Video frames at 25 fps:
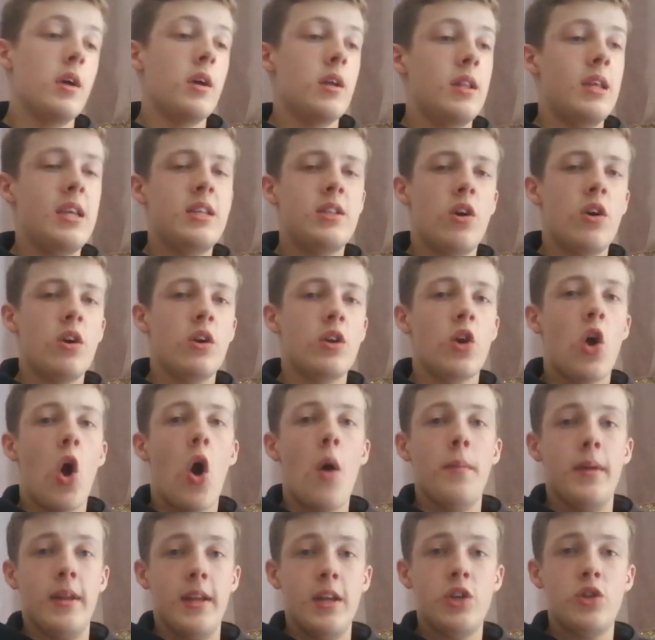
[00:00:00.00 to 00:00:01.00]
These aren't
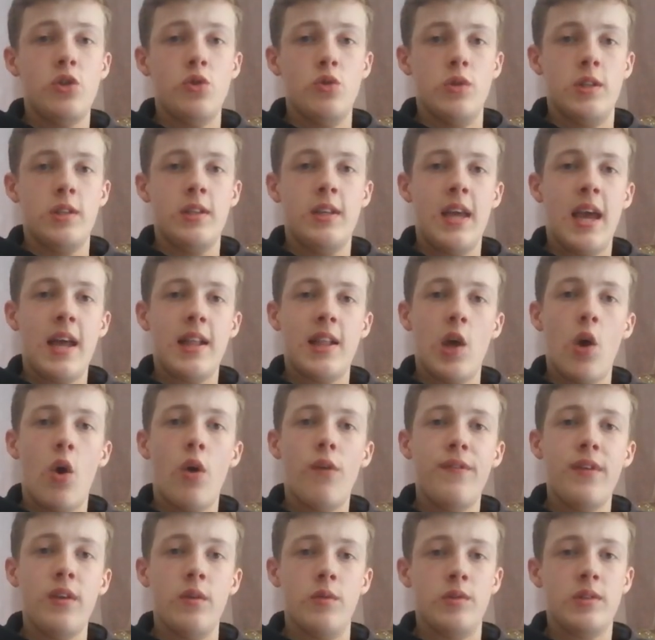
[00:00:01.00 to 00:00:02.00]
common issues, yet they
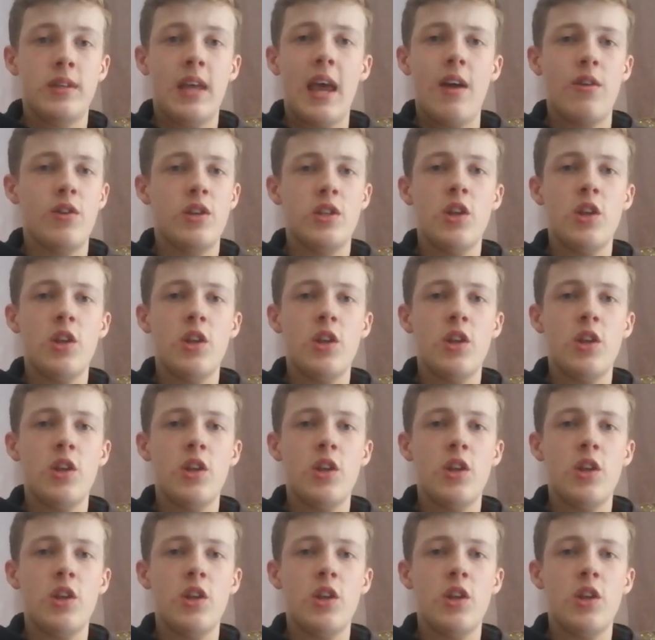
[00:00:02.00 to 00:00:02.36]
all feel scared.